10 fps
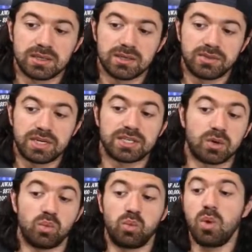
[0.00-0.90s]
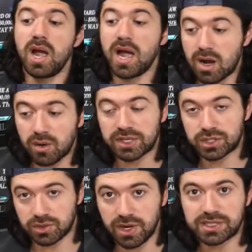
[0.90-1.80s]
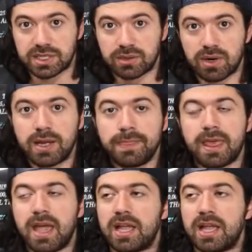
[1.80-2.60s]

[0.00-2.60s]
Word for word: that it's like, wow, that's crazy, right?